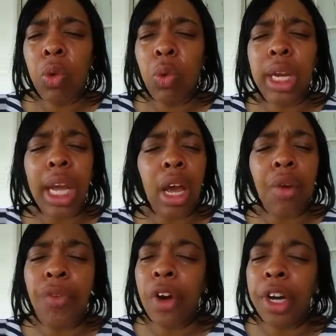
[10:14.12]
We can't
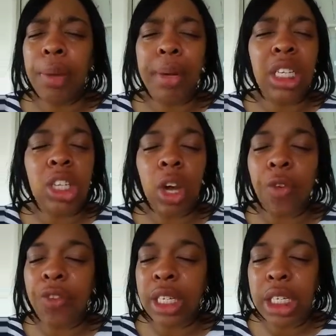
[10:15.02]
afford to be
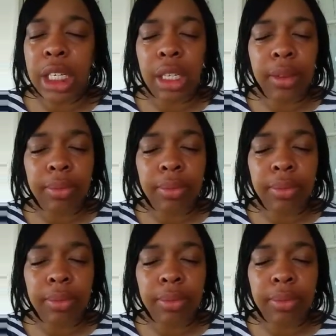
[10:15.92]
surface.